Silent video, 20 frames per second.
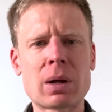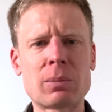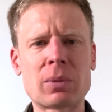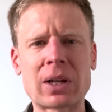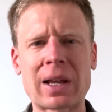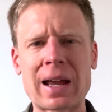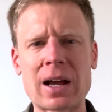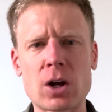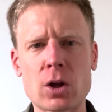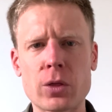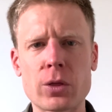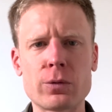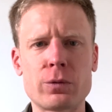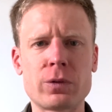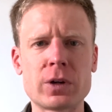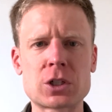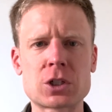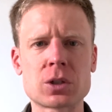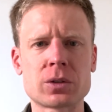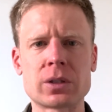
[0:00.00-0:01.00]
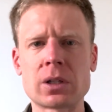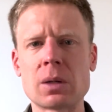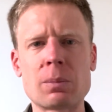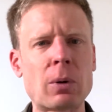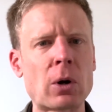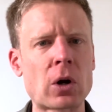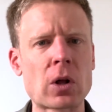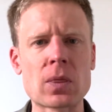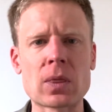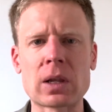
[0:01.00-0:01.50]
public health official? Did he
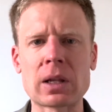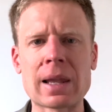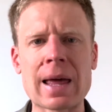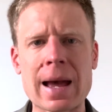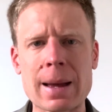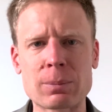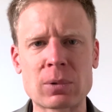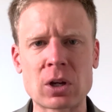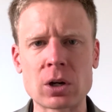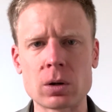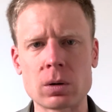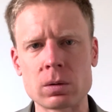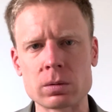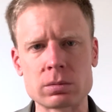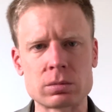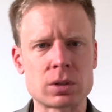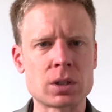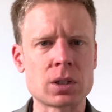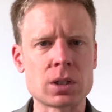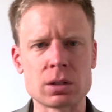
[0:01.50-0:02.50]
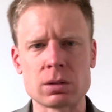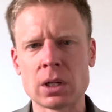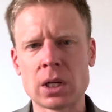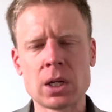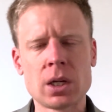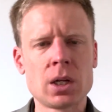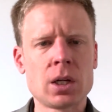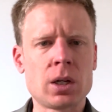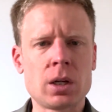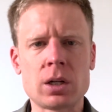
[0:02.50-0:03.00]
put on the lab coat and did he,
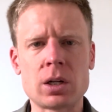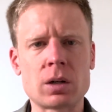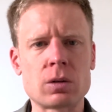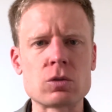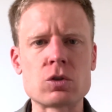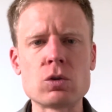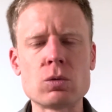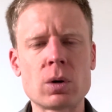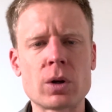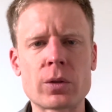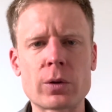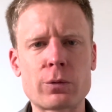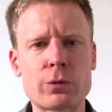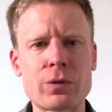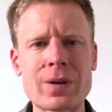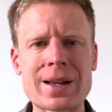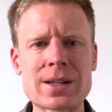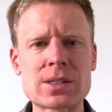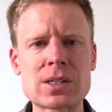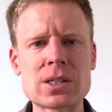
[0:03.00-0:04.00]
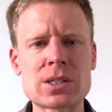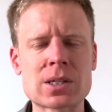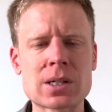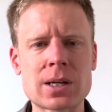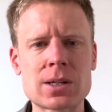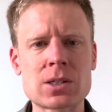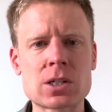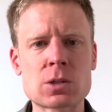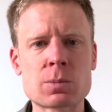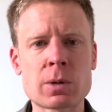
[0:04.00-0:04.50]
you know, do all the fancy
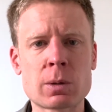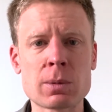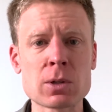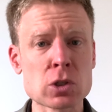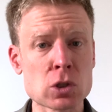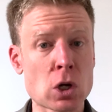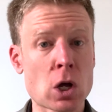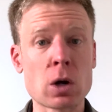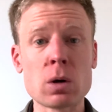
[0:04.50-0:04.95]
science experiments?